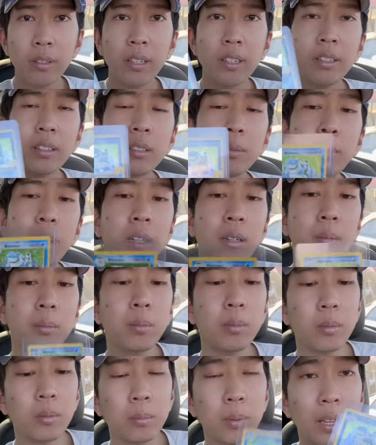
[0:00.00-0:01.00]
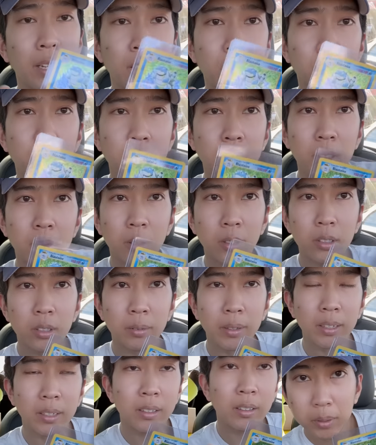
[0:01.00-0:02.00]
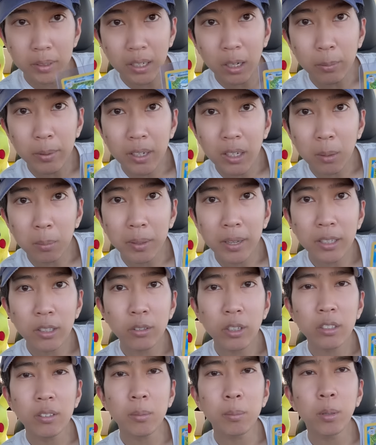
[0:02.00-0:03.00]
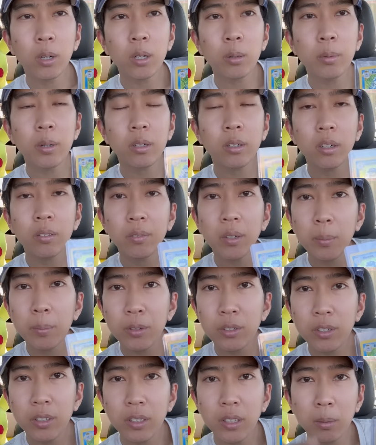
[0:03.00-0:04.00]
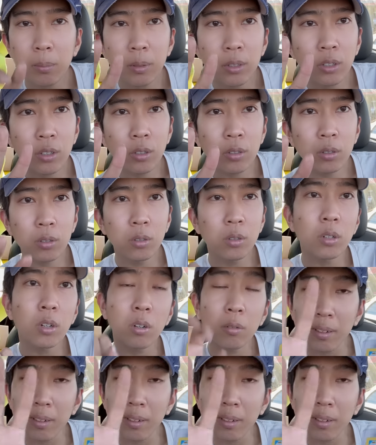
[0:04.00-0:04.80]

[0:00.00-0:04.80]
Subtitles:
you think is better, Blastoise or Roserade? But yeah, we got Blastoise from Pokemon card vending machine number 2.